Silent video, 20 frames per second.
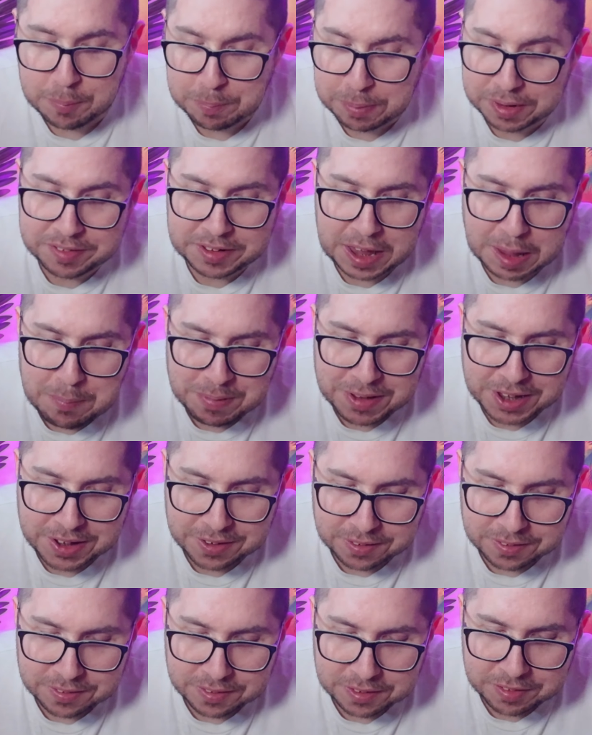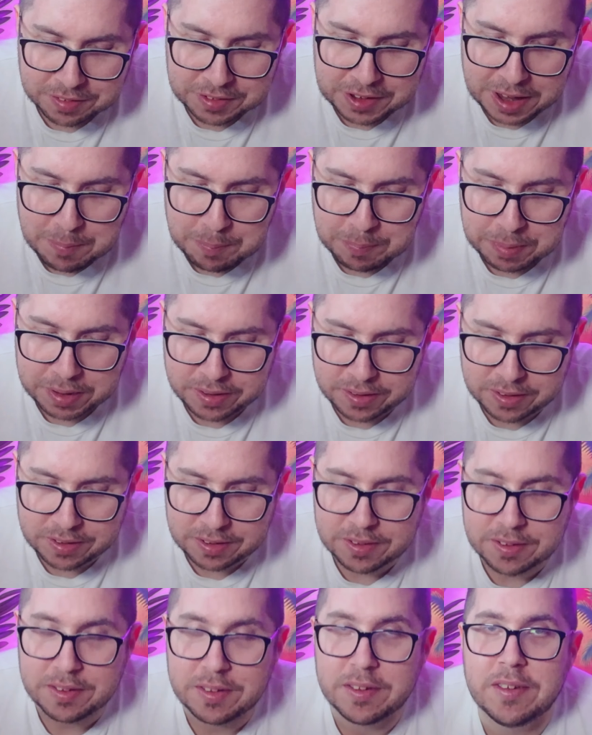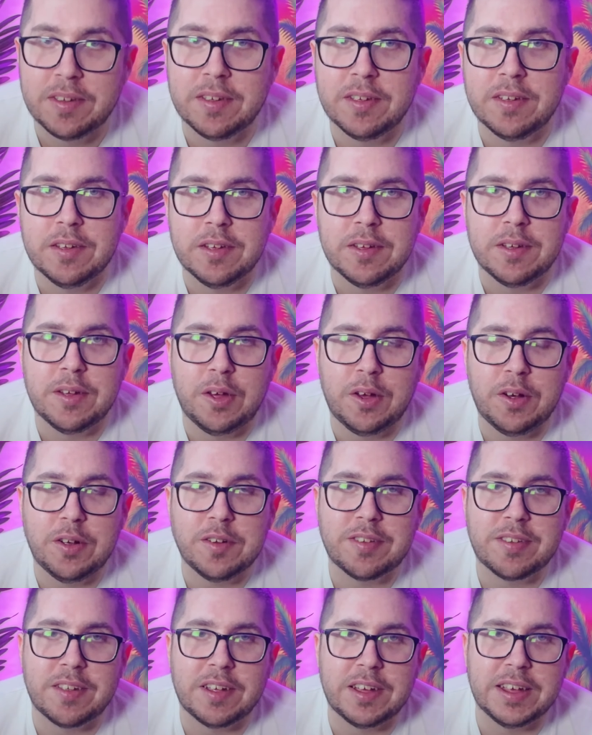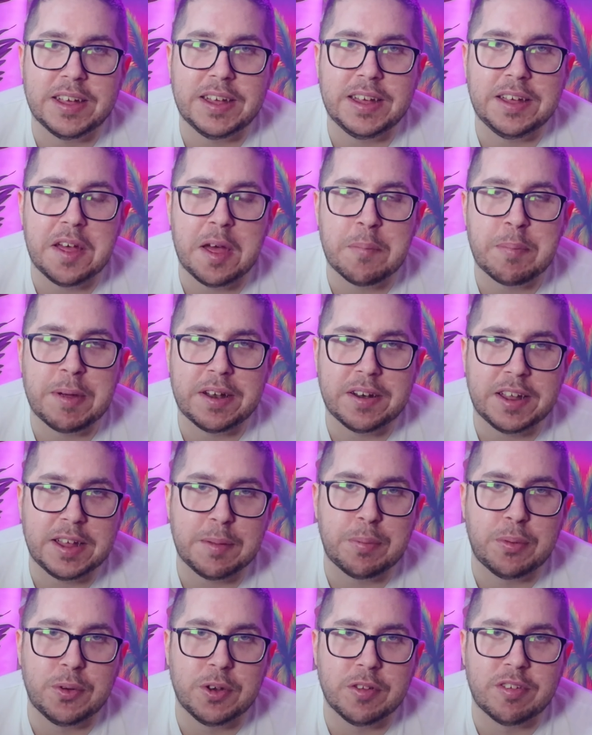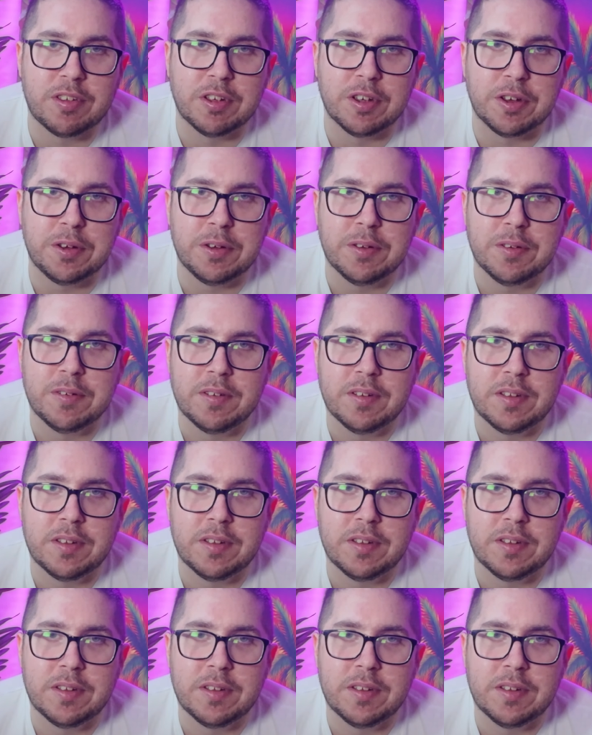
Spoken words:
But it's getting better. It's getting better. I'll say about an 8.2.